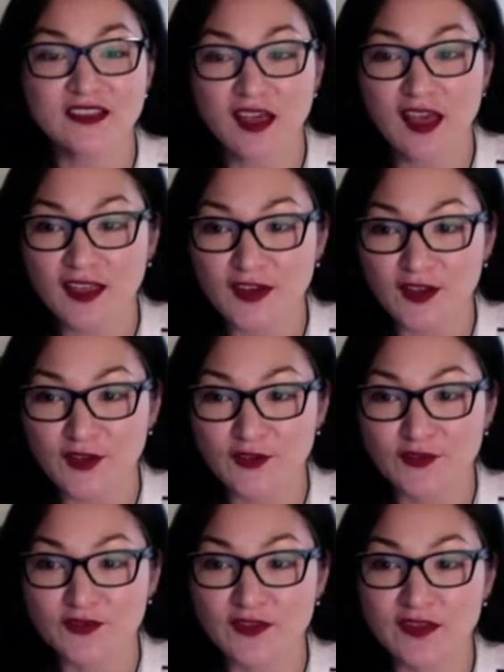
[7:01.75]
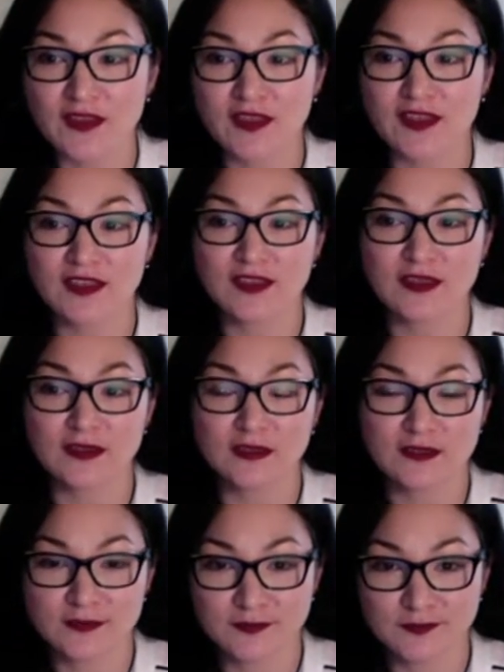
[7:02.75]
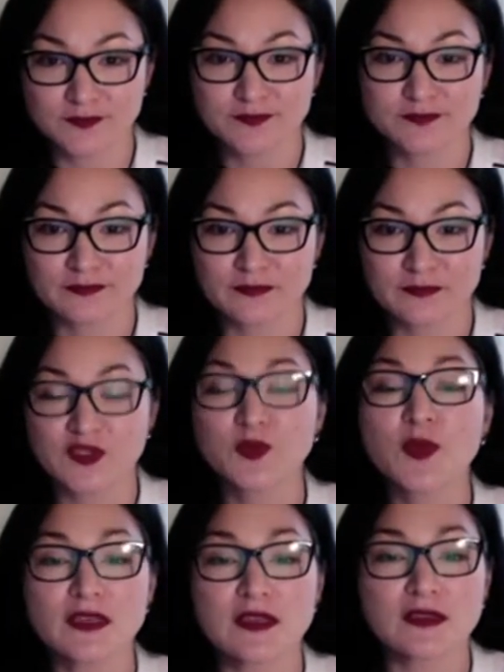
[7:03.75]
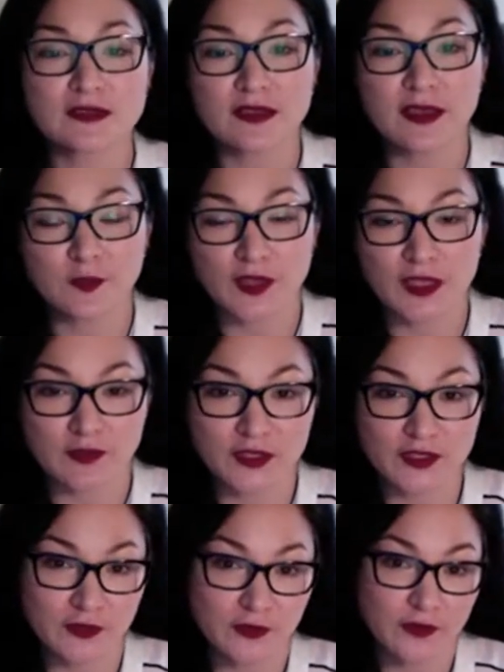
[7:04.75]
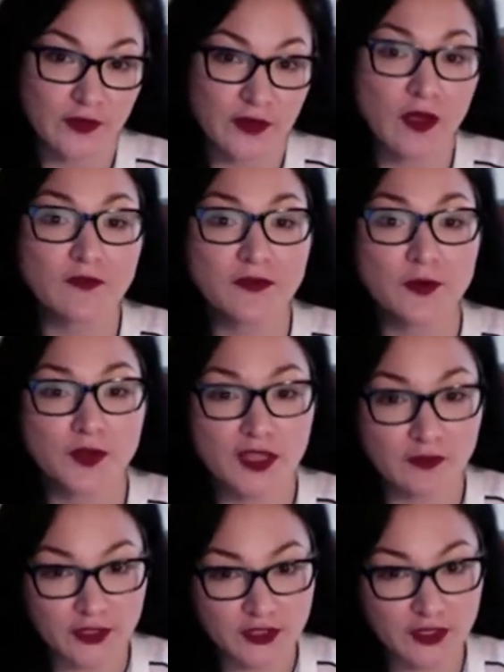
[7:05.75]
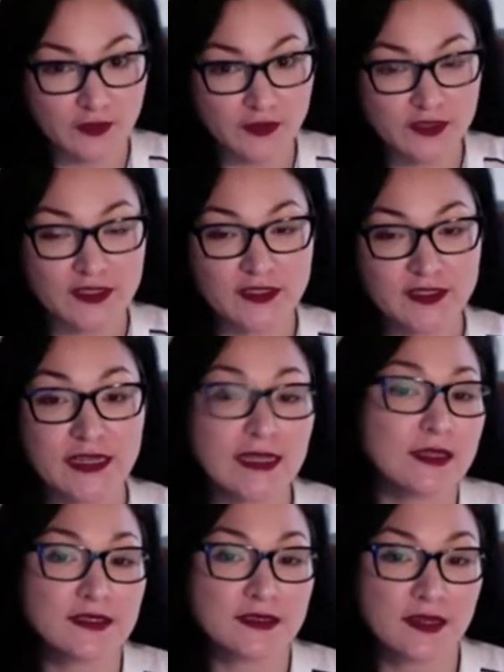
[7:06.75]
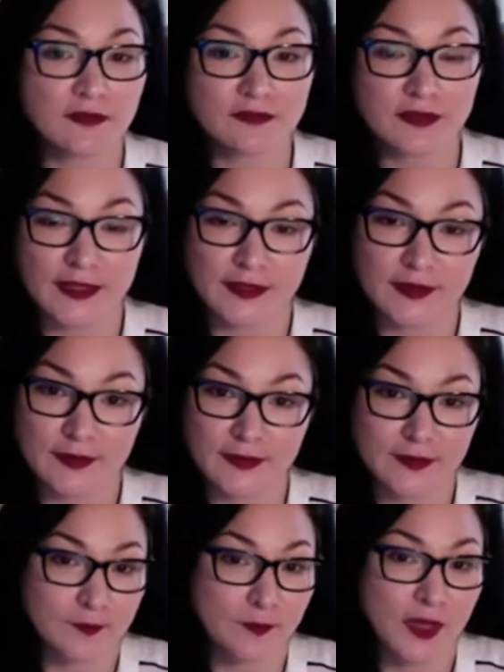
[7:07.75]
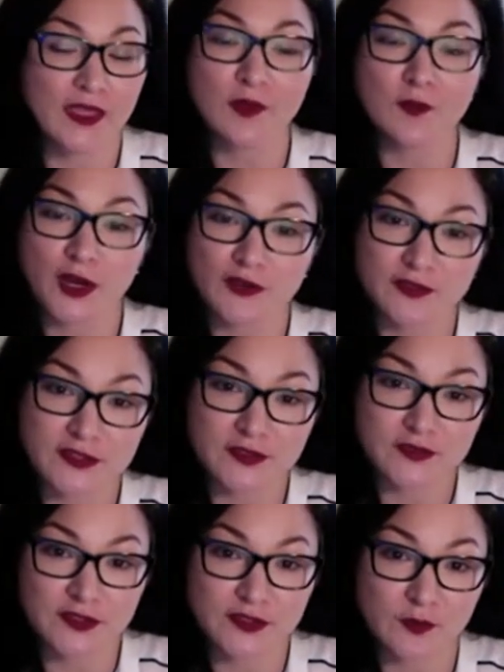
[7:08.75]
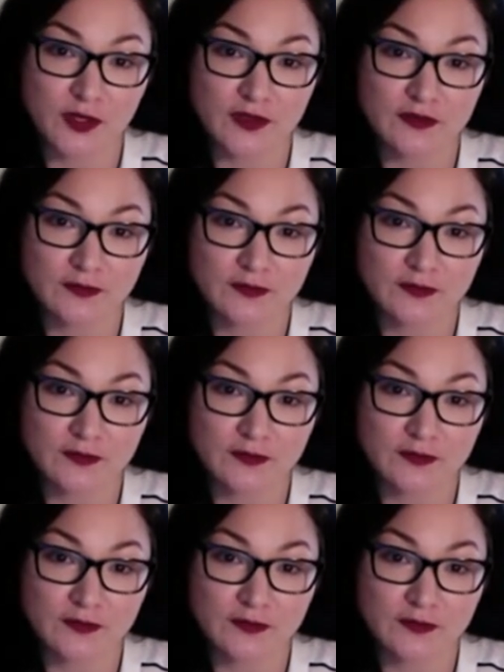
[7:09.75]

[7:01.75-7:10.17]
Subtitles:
lot of the sweetness that we give each other and the comfort we give each other is in daily stuff, like making breakfast for someone.